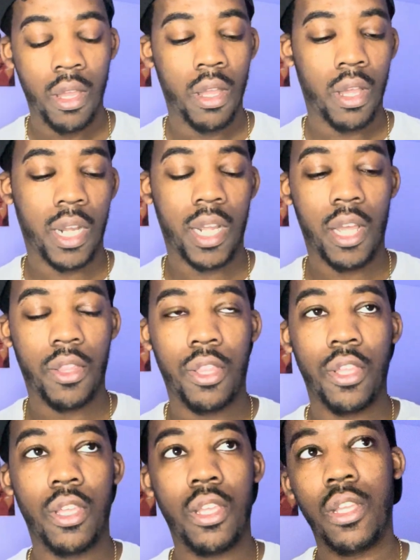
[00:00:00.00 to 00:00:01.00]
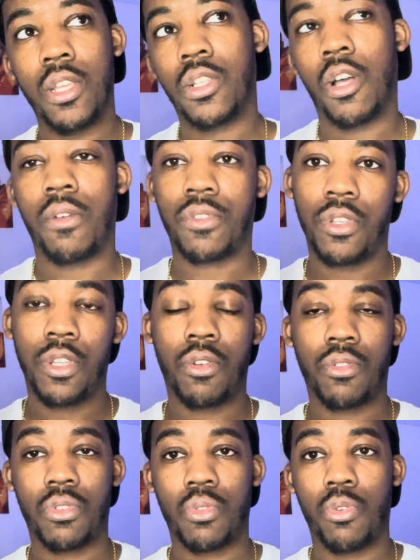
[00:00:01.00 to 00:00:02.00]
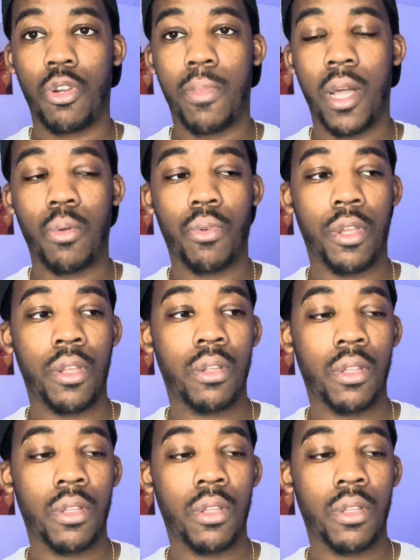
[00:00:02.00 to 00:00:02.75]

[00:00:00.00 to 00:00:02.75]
I got these off sneakers as well, by the way.